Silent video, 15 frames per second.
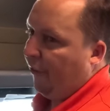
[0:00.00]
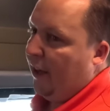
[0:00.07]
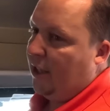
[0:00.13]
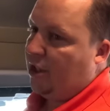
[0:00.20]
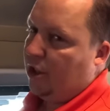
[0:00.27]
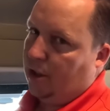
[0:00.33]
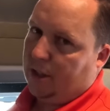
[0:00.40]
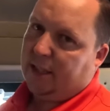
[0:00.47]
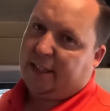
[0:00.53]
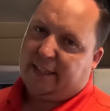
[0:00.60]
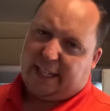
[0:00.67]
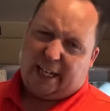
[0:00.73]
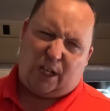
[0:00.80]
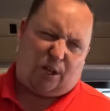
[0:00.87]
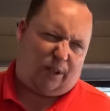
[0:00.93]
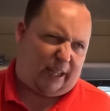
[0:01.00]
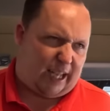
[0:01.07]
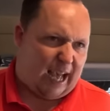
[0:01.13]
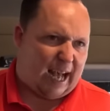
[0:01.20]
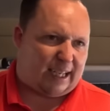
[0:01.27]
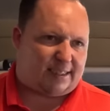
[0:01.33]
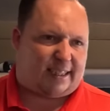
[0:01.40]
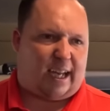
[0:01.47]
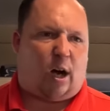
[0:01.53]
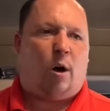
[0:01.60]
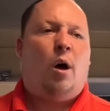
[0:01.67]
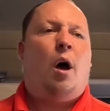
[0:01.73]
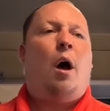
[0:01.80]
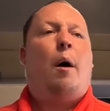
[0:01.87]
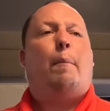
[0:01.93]
features, the steel and the
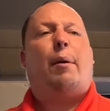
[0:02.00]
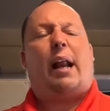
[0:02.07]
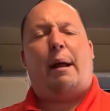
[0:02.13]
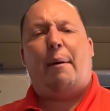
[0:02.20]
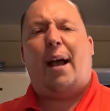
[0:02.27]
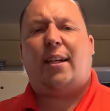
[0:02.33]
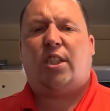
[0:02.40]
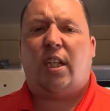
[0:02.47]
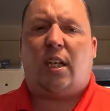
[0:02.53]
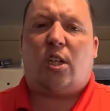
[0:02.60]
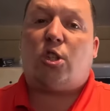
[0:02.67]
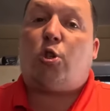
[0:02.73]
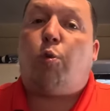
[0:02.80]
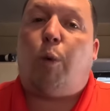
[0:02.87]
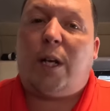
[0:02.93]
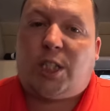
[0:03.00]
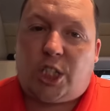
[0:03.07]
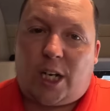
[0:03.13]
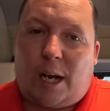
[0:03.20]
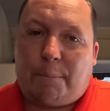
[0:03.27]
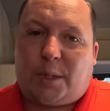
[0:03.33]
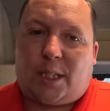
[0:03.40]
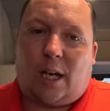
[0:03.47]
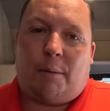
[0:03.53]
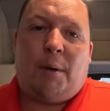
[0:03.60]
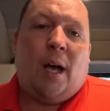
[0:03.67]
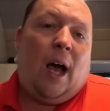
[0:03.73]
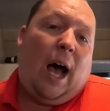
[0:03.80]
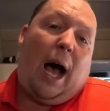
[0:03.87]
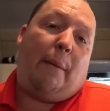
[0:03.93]
Azdel. But I'm actually going to switch it up
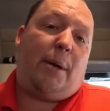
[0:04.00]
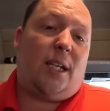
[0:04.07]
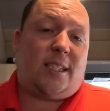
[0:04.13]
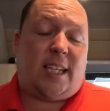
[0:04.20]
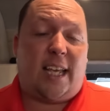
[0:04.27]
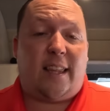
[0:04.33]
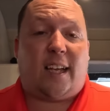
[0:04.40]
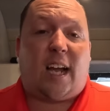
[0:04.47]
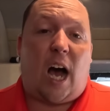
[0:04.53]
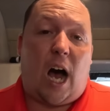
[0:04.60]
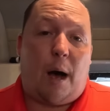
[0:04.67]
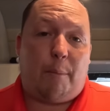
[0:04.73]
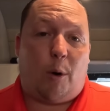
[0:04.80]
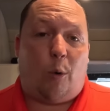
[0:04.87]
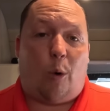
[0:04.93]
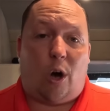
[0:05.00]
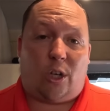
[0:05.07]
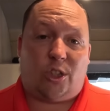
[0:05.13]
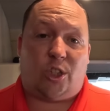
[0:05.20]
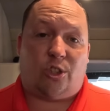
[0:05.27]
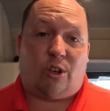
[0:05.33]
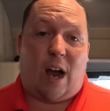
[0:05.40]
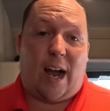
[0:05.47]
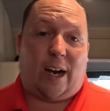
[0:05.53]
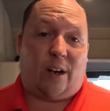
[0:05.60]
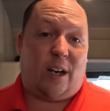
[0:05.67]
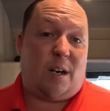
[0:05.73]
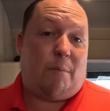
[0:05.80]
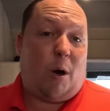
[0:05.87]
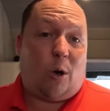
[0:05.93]
some. I'm going to say the combo washer
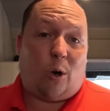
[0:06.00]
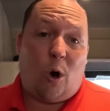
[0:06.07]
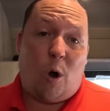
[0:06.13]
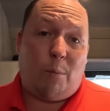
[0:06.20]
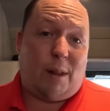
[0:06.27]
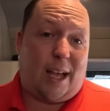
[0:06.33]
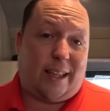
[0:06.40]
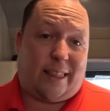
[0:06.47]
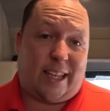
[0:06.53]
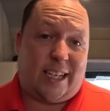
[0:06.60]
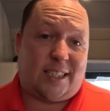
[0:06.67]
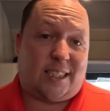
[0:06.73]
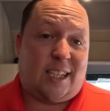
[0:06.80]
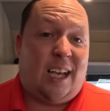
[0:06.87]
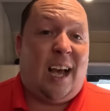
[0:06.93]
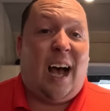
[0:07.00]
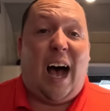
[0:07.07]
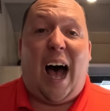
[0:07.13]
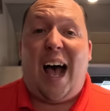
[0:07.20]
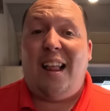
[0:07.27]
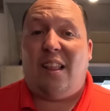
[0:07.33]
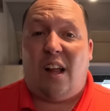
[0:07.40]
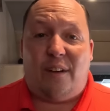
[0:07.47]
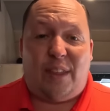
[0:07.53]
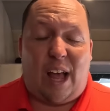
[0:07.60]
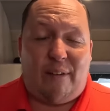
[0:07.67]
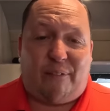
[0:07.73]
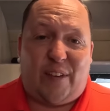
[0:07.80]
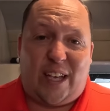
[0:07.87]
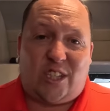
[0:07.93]
dryer. In a motorhome like this, I love
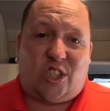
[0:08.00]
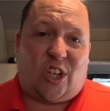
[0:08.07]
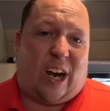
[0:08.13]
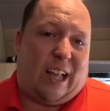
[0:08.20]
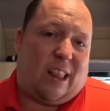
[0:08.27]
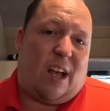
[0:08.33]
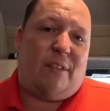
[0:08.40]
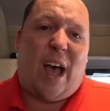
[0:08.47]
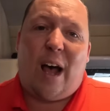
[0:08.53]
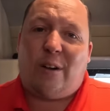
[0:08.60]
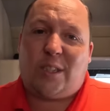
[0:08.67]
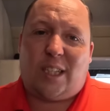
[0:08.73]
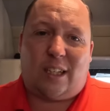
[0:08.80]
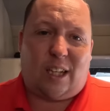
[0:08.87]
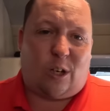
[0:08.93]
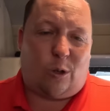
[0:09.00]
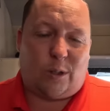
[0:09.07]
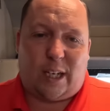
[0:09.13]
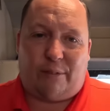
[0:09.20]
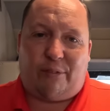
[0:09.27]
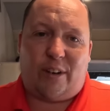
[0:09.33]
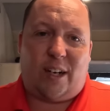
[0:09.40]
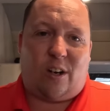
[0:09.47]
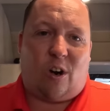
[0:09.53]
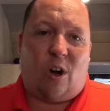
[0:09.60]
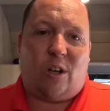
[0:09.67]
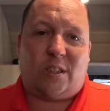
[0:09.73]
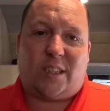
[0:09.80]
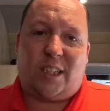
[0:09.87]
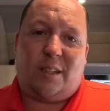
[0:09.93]
that feature. I love how it's a little different and
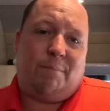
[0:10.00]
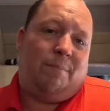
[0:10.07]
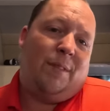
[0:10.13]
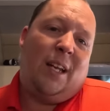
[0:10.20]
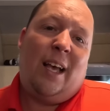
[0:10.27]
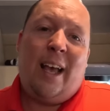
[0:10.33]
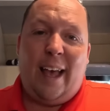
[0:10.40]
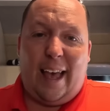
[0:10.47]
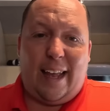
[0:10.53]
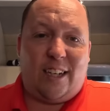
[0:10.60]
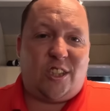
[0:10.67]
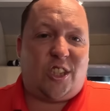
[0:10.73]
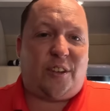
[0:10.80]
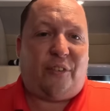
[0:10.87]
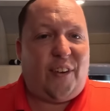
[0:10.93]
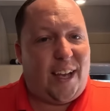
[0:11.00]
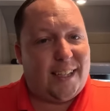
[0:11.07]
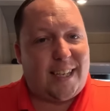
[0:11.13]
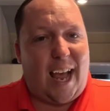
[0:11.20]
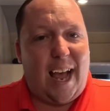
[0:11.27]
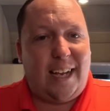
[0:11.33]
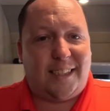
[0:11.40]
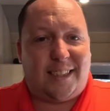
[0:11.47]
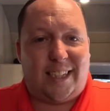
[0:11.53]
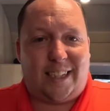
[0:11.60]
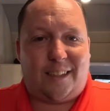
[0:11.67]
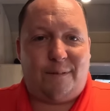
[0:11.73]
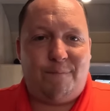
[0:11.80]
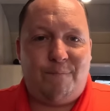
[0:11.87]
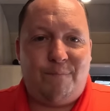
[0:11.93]
awesome. And it's just fantastic.